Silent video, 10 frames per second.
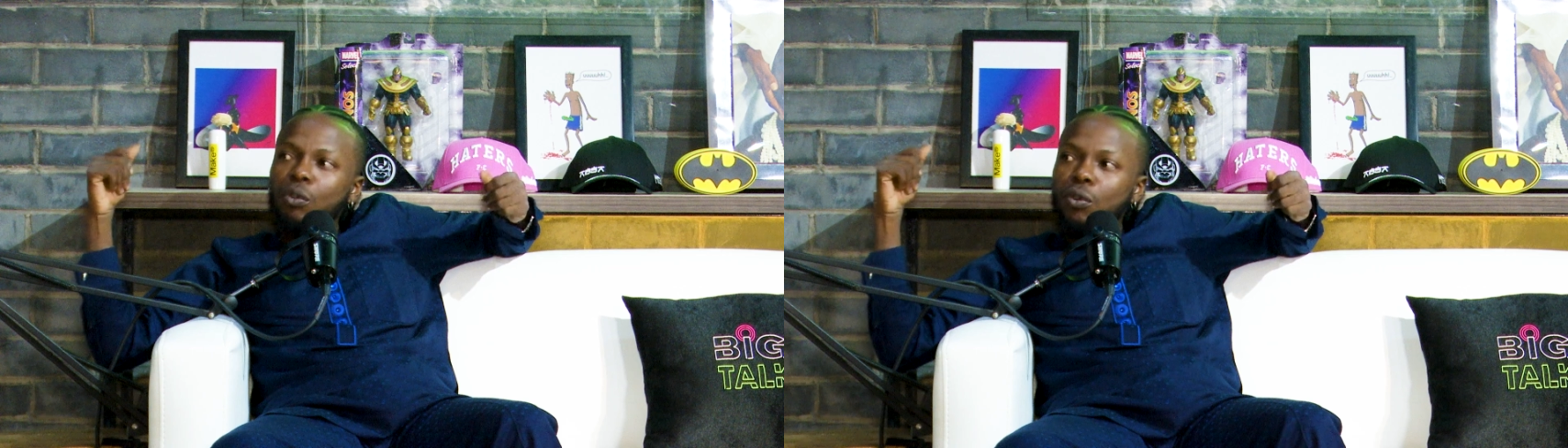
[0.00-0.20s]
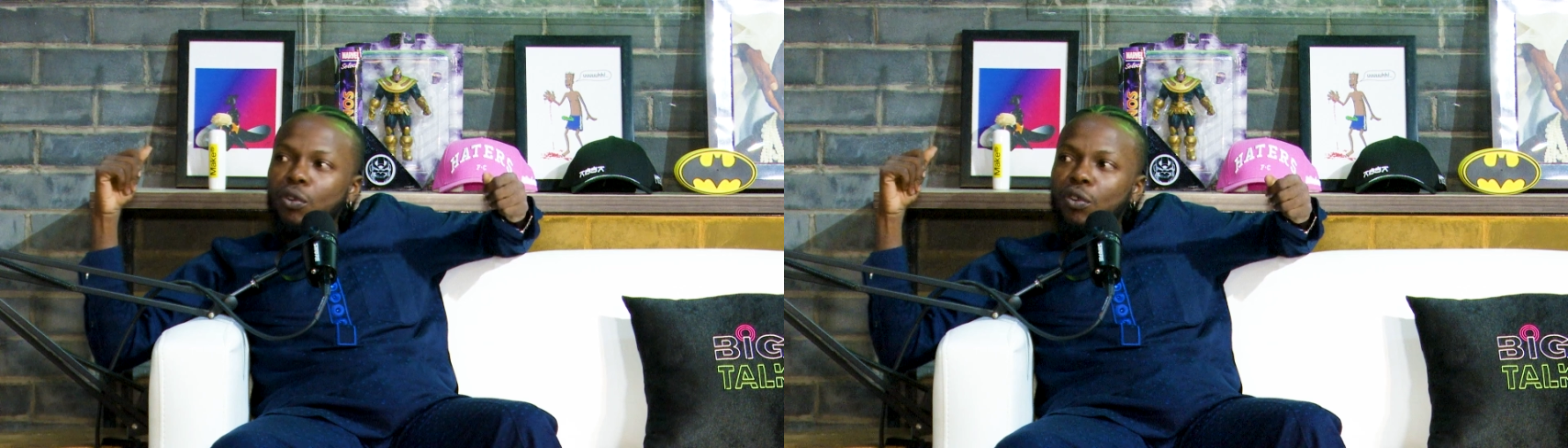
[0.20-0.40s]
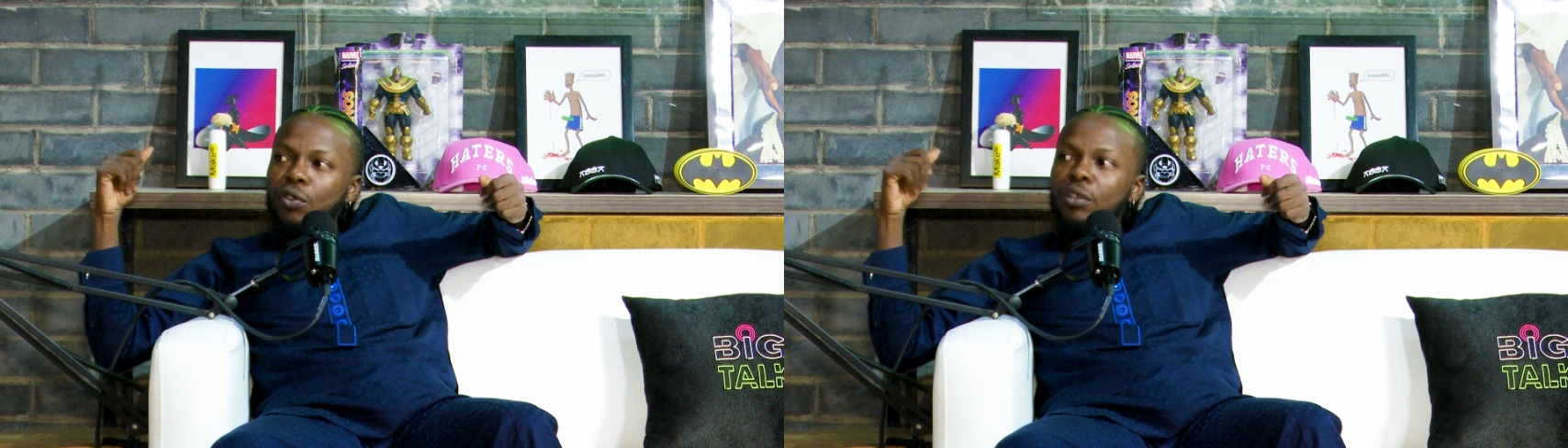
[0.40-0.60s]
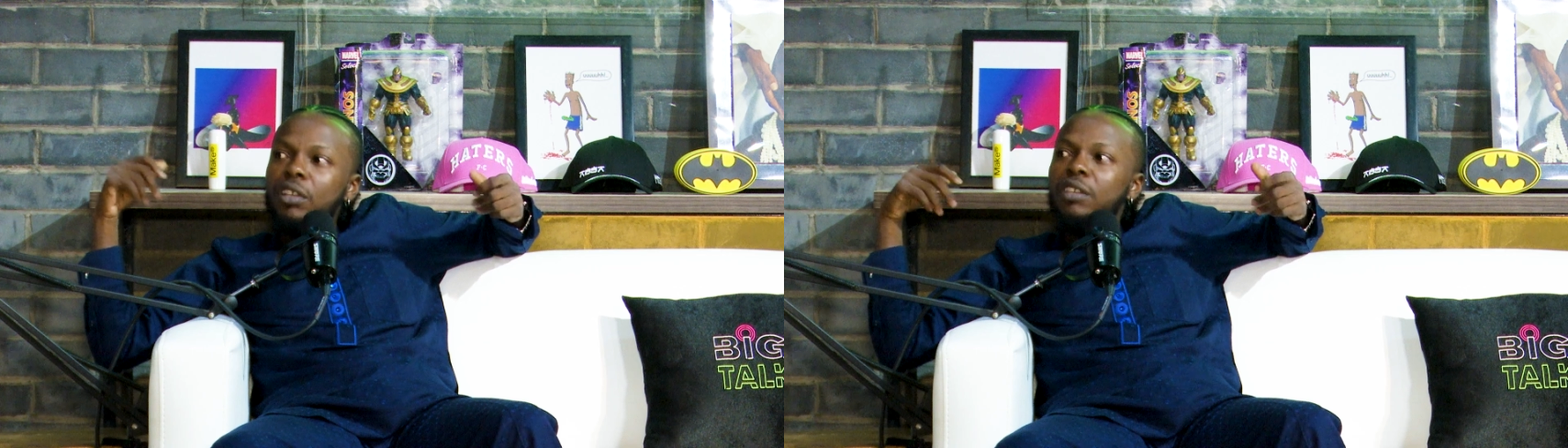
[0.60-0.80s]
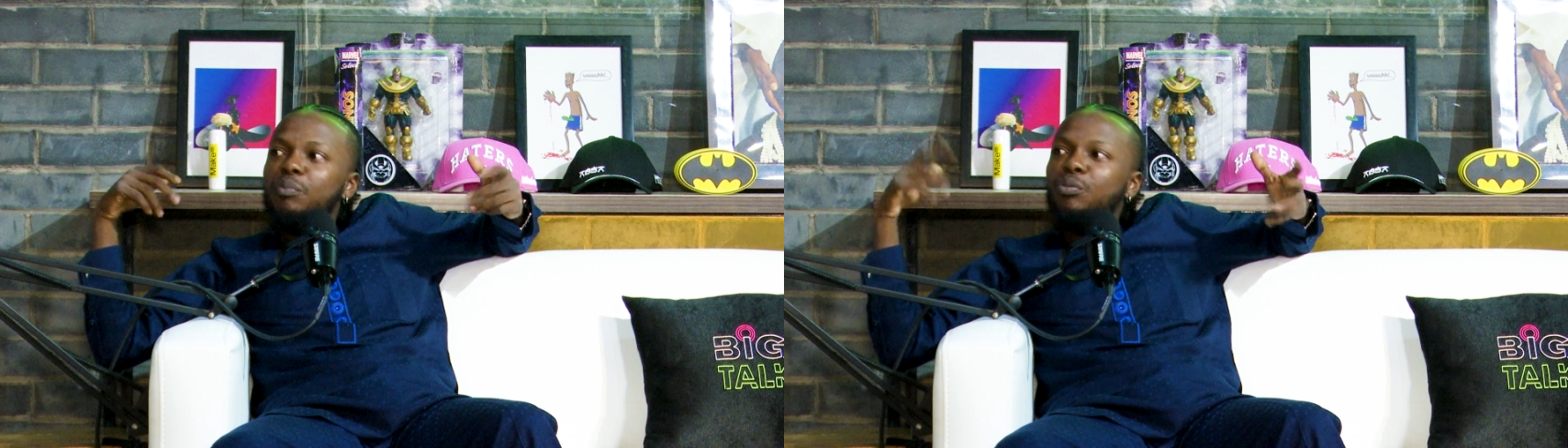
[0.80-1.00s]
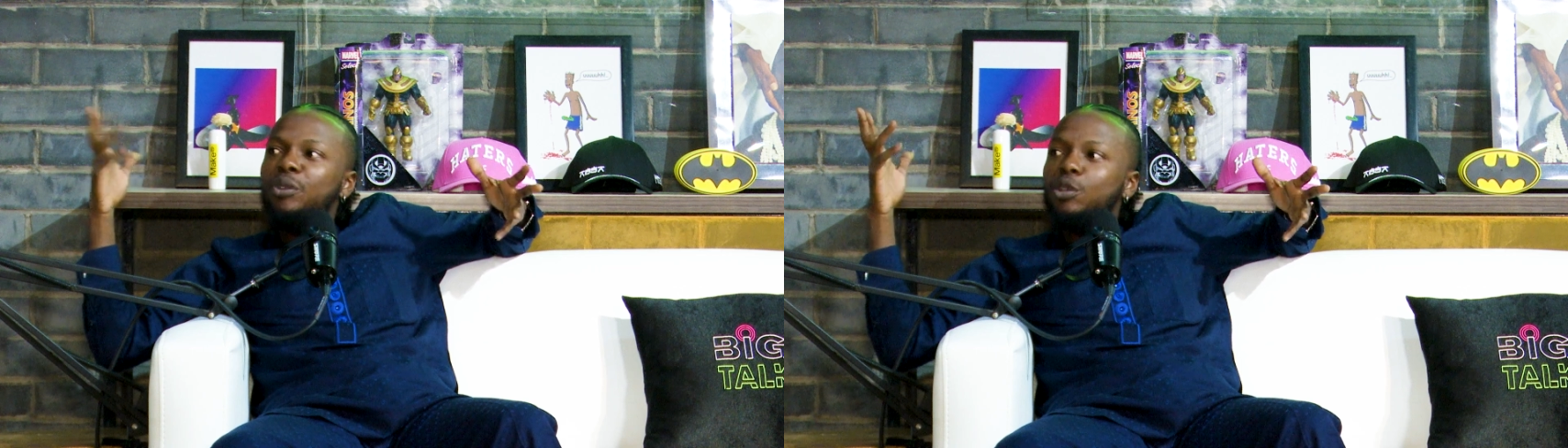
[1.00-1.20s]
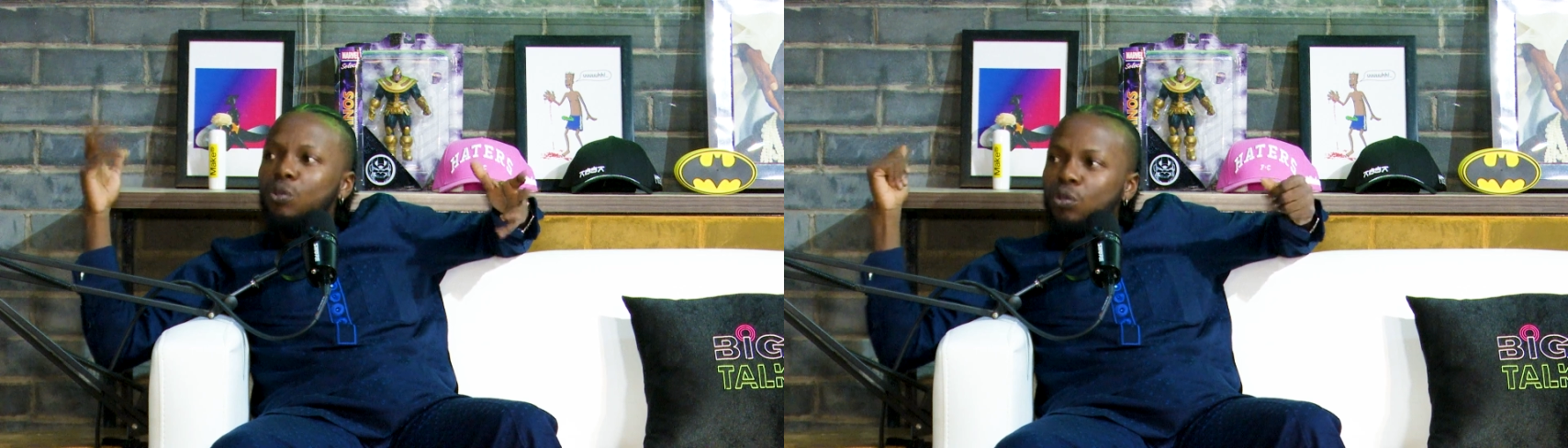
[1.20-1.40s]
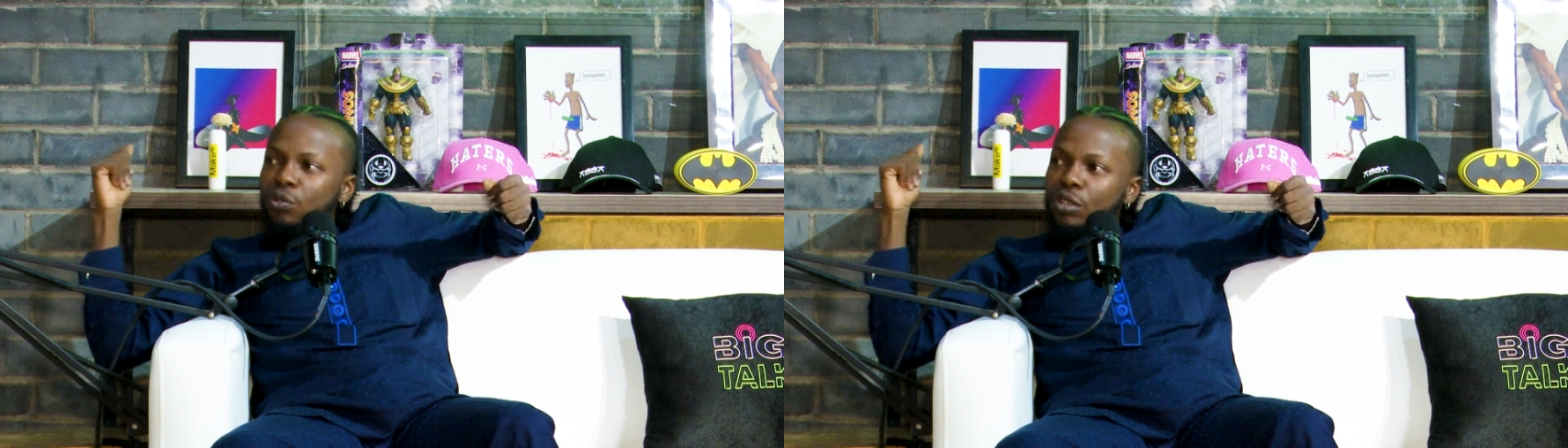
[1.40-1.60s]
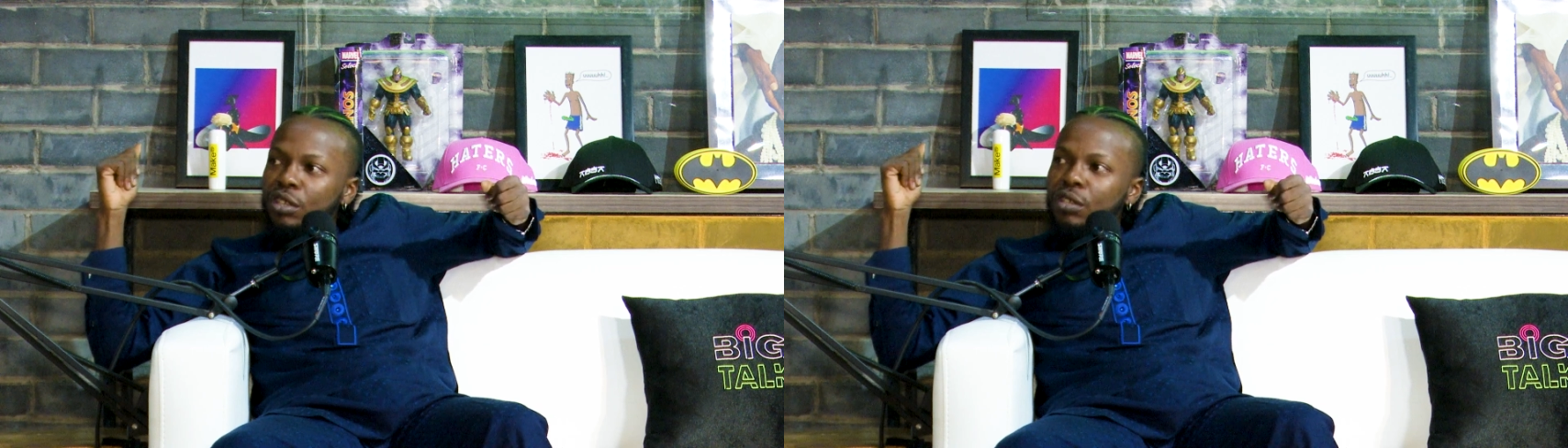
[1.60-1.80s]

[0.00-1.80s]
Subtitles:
or a prequel,